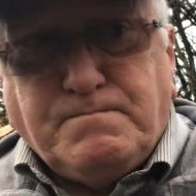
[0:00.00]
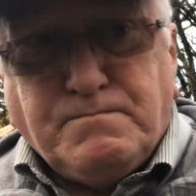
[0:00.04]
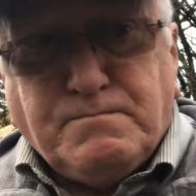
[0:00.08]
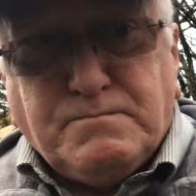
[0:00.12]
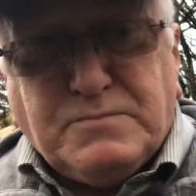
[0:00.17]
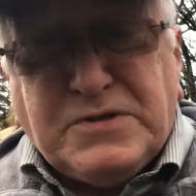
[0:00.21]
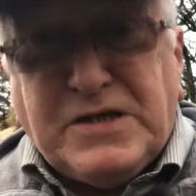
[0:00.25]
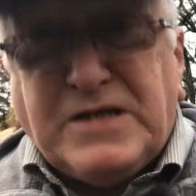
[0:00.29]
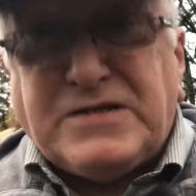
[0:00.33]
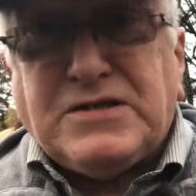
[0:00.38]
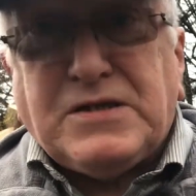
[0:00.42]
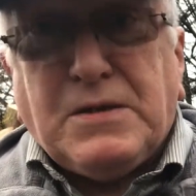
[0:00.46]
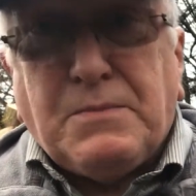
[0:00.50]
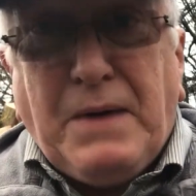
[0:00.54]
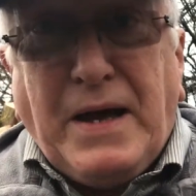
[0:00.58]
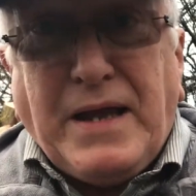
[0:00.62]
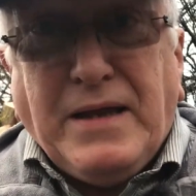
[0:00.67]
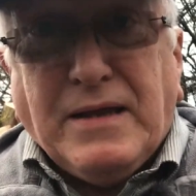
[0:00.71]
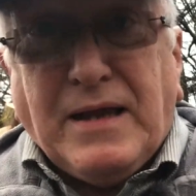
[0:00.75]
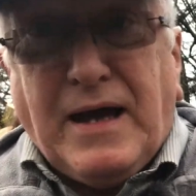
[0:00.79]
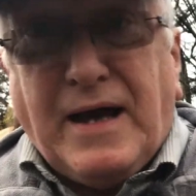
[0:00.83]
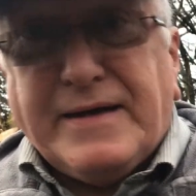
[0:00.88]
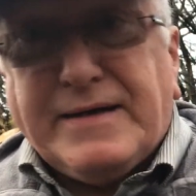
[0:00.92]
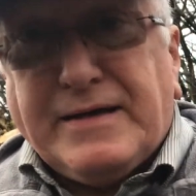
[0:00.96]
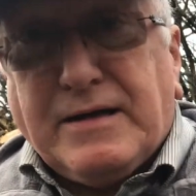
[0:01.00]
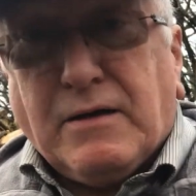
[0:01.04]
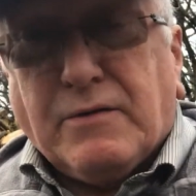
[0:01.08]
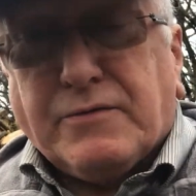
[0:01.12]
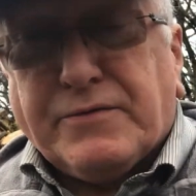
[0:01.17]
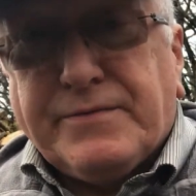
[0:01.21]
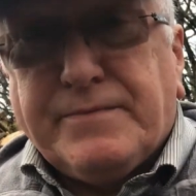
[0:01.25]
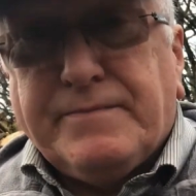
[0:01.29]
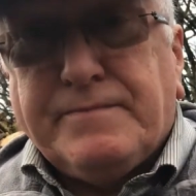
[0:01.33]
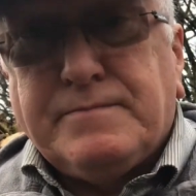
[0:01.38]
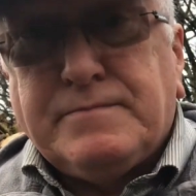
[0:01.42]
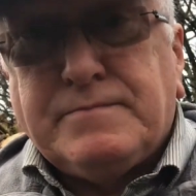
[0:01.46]
press the bell icon
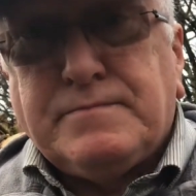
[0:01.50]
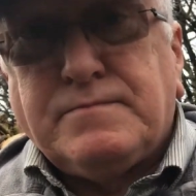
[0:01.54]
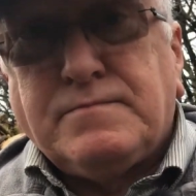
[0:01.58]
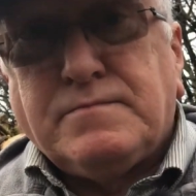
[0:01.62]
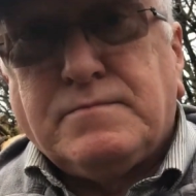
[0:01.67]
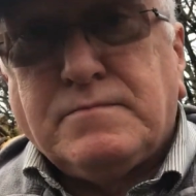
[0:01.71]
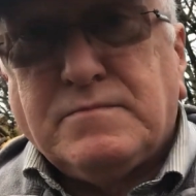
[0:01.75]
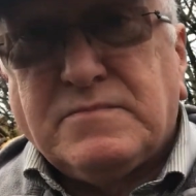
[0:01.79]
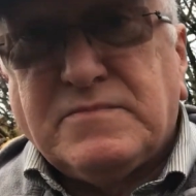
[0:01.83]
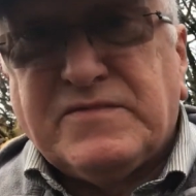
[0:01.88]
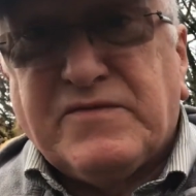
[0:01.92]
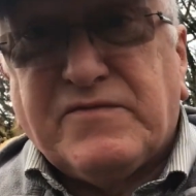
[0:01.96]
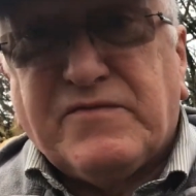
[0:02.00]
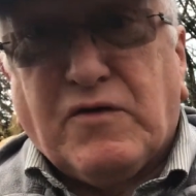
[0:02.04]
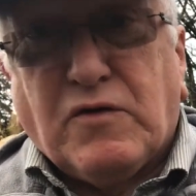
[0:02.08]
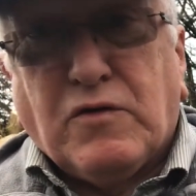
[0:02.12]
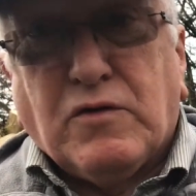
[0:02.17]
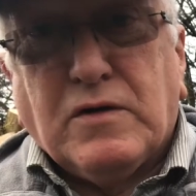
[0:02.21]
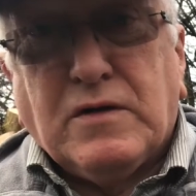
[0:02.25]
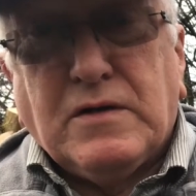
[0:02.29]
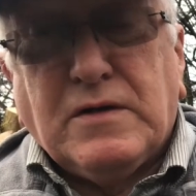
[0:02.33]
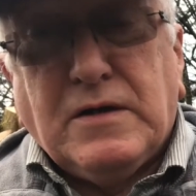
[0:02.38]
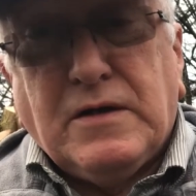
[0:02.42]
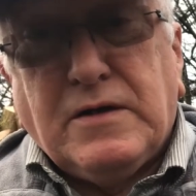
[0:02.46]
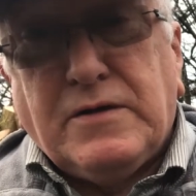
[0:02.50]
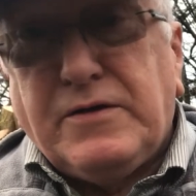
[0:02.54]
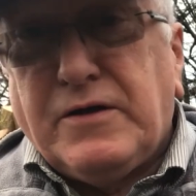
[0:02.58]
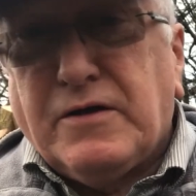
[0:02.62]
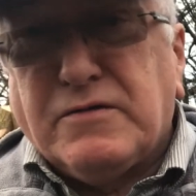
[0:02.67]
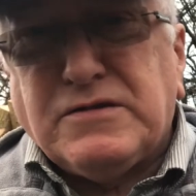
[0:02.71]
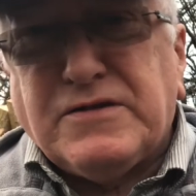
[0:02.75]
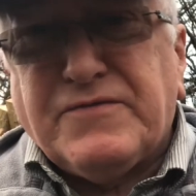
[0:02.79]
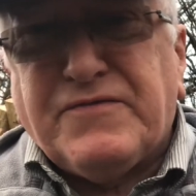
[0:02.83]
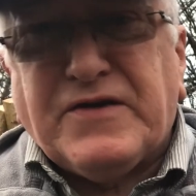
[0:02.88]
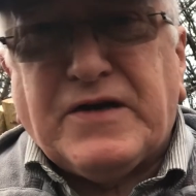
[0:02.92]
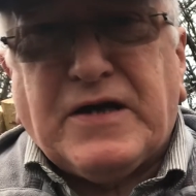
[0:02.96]
for
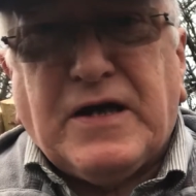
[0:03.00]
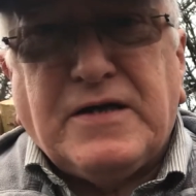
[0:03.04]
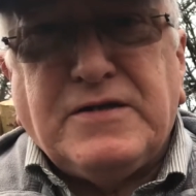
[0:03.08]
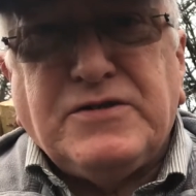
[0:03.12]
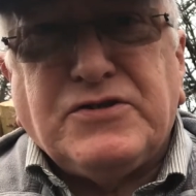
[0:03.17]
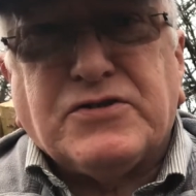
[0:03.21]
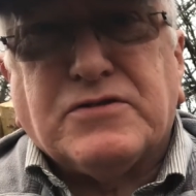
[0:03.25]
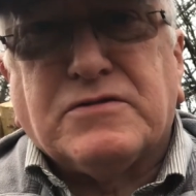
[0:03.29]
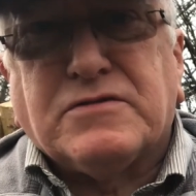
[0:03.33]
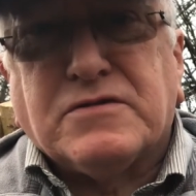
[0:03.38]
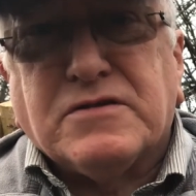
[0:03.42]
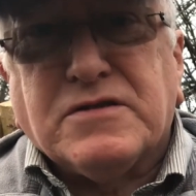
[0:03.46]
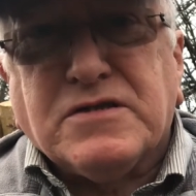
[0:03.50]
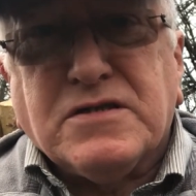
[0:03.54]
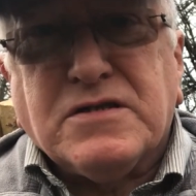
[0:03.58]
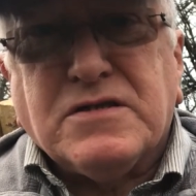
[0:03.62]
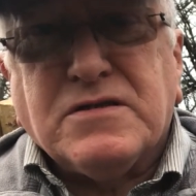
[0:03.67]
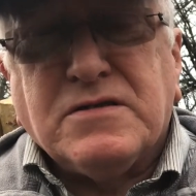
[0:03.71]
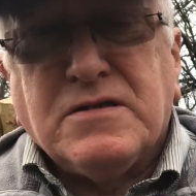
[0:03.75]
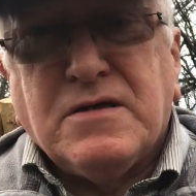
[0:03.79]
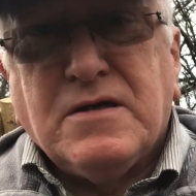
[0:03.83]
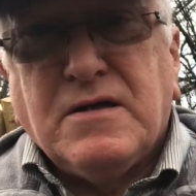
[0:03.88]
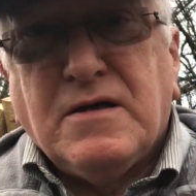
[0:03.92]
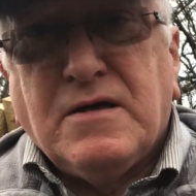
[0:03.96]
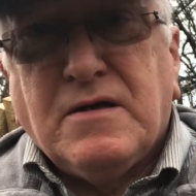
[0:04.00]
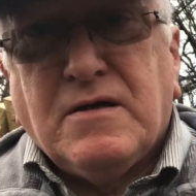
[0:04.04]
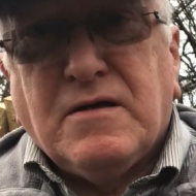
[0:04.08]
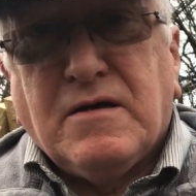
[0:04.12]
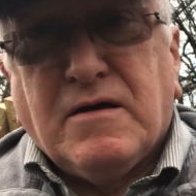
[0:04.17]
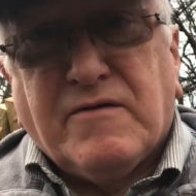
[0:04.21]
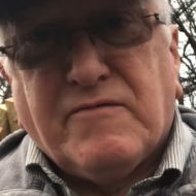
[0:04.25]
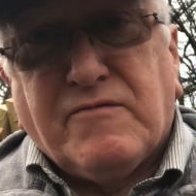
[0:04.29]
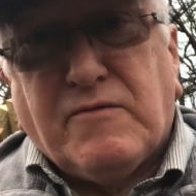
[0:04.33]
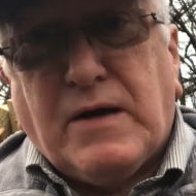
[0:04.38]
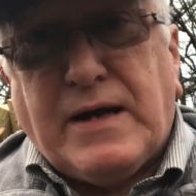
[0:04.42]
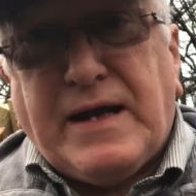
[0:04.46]
notifications
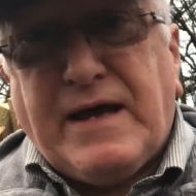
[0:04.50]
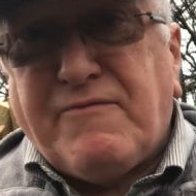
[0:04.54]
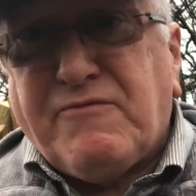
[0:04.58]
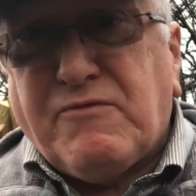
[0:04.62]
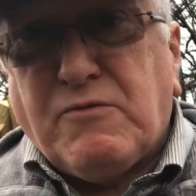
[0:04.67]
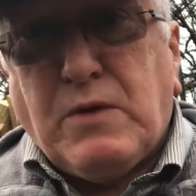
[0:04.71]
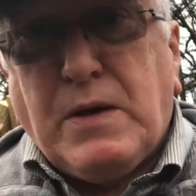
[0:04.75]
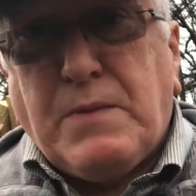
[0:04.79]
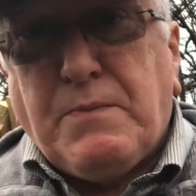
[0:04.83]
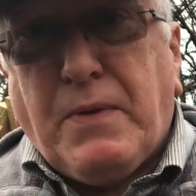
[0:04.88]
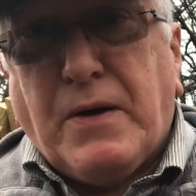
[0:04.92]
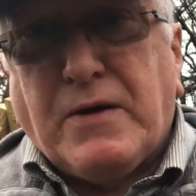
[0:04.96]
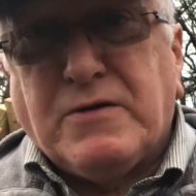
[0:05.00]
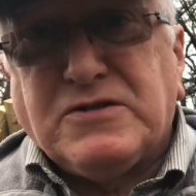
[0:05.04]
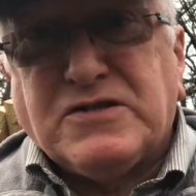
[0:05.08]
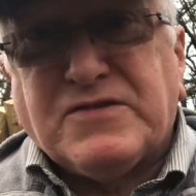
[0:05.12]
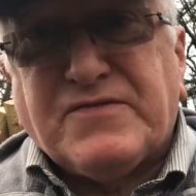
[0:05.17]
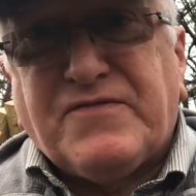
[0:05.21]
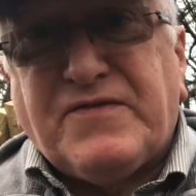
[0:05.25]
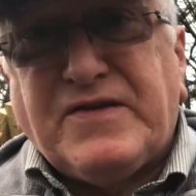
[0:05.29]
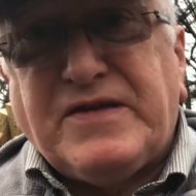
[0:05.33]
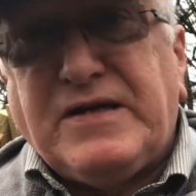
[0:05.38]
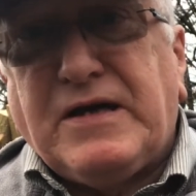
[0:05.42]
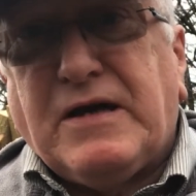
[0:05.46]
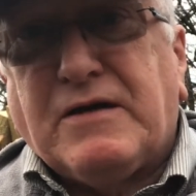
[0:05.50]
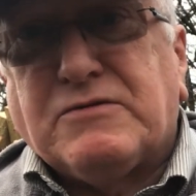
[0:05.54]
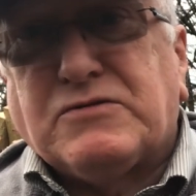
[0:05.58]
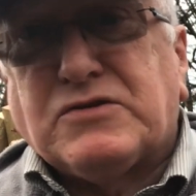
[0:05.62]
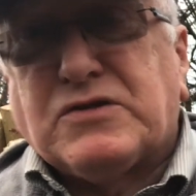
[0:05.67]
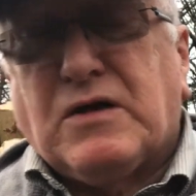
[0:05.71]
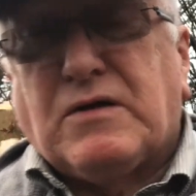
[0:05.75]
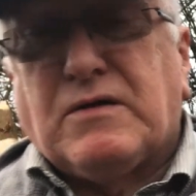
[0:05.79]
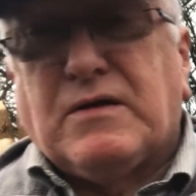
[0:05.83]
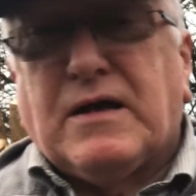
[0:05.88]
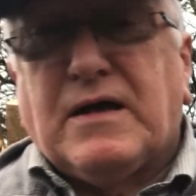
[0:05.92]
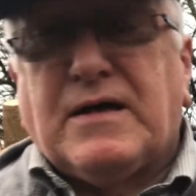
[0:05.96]
of whenever we post videos
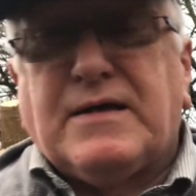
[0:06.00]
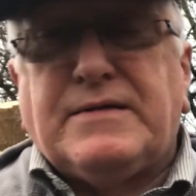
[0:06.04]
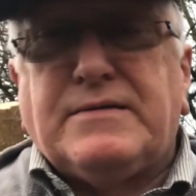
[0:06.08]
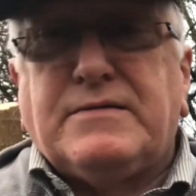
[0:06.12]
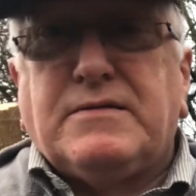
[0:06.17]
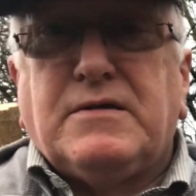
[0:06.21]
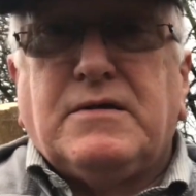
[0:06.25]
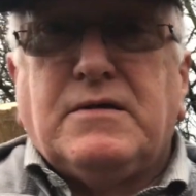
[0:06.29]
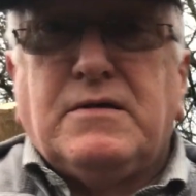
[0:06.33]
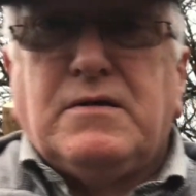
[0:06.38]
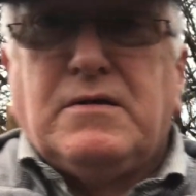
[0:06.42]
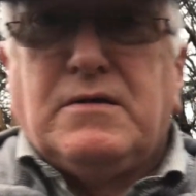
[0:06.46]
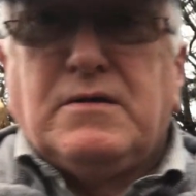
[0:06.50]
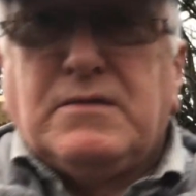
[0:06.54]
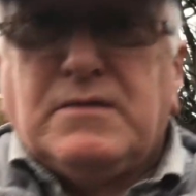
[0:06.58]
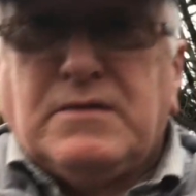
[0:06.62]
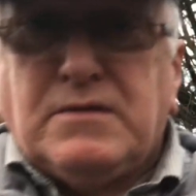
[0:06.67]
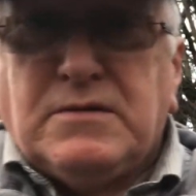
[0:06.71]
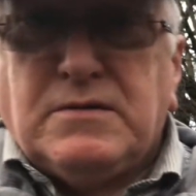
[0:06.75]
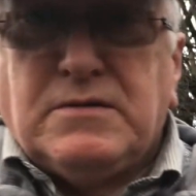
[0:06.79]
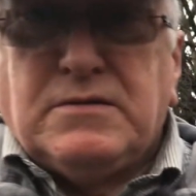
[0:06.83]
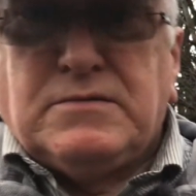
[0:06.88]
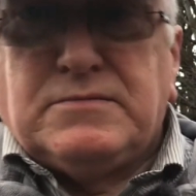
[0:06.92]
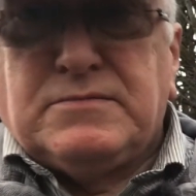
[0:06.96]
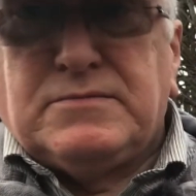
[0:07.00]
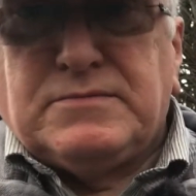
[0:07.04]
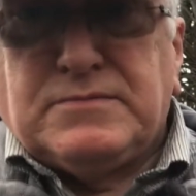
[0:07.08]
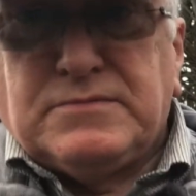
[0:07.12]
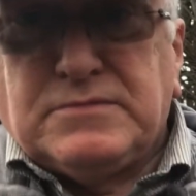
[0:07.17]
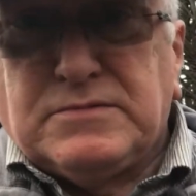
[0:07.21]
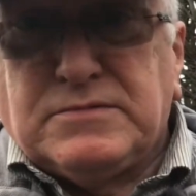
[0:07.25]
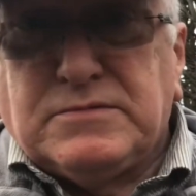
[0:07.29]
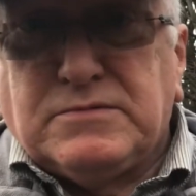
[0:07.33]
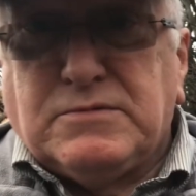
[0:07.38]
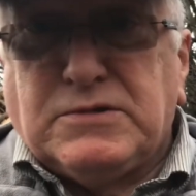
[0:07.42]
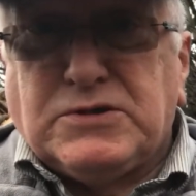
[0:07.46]
online,
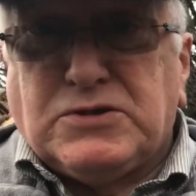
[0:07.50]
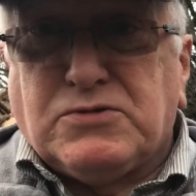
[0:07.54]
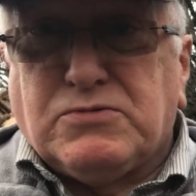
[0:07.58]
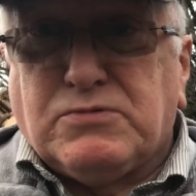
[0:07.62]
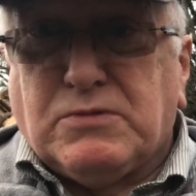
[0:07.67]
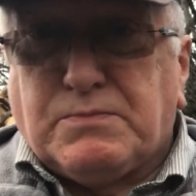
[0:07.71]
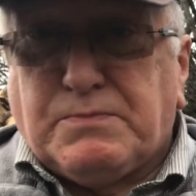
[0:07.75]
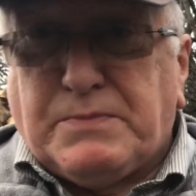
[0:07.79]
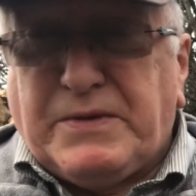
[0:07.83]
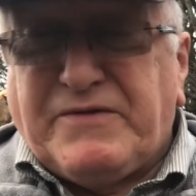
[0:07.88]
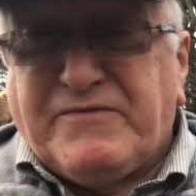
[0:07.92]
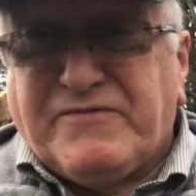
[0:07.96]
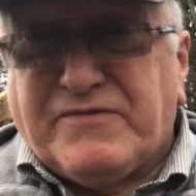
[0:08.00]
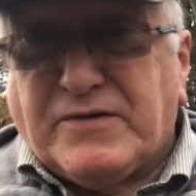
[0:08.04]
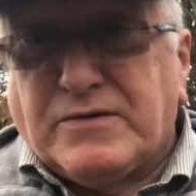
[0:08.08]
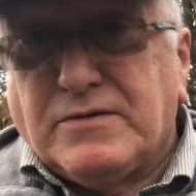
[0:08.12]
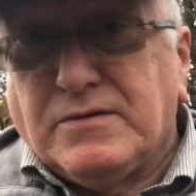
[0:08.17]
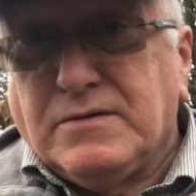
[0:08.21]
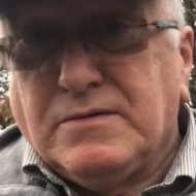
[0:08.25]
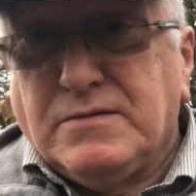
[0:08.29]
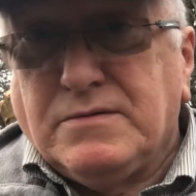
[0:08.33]
which would be fun.